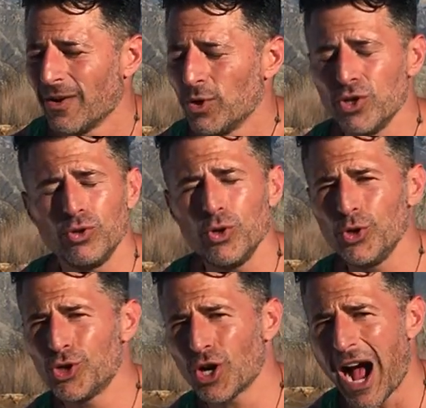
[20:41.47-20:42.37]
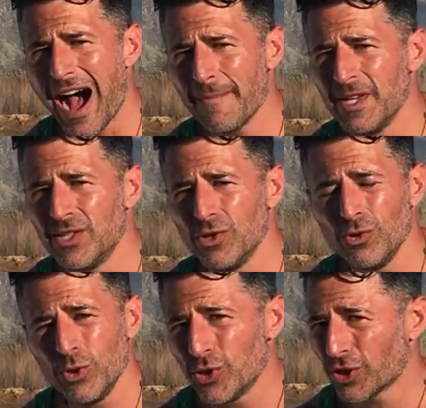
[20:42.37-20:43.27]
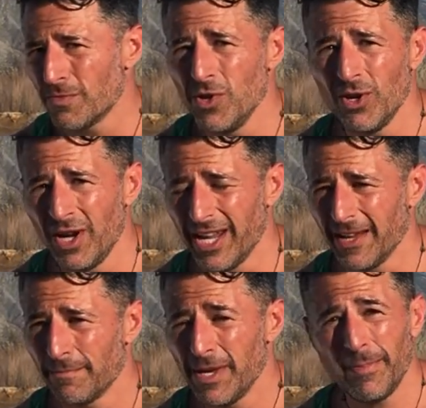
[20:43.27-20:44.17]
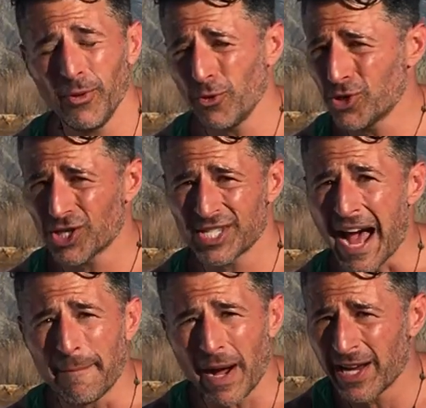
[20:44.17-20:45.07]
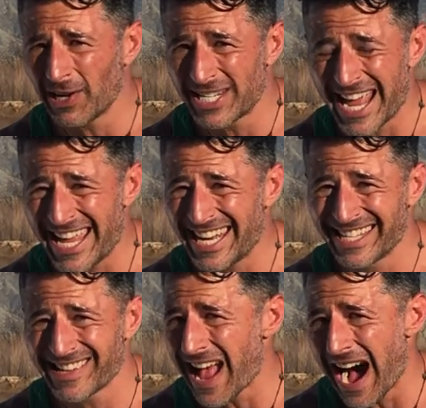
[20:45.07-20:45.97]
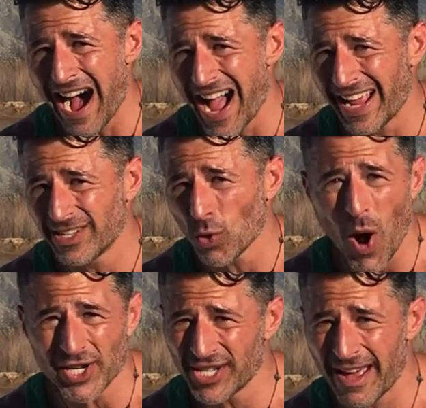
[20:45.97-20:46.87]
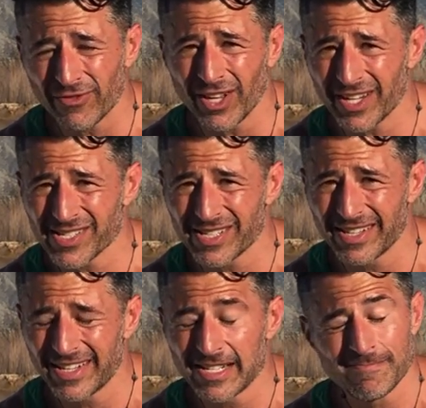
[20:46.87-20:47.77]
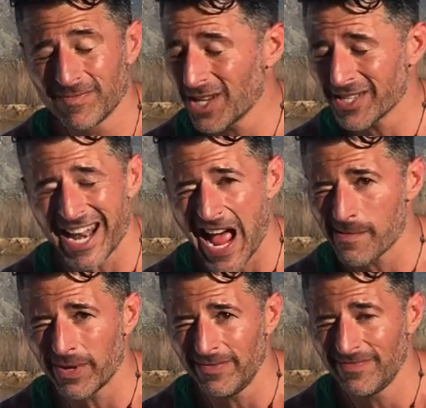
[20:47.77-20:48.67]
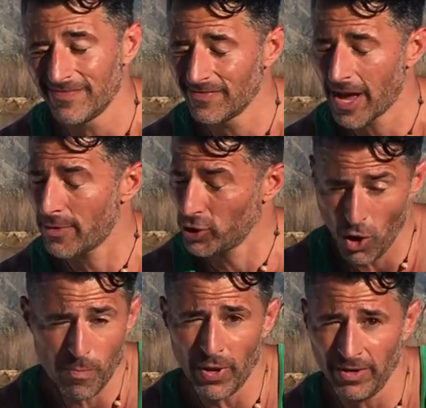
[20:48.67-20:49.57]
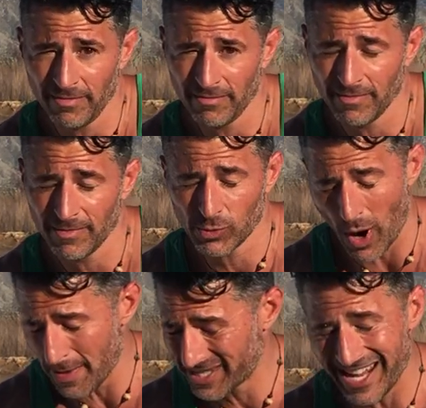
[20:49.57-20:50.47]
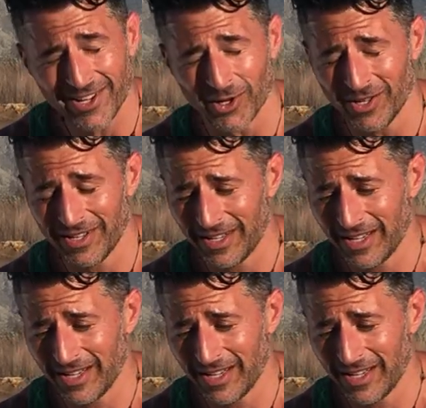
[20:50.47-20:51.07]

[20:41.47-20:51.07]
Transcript: When you lose your hobbies, you lose your community. People don't just stop by your tent and say hi to watch Netflix. It doesn't happen. I was hoping. That's why I'm single.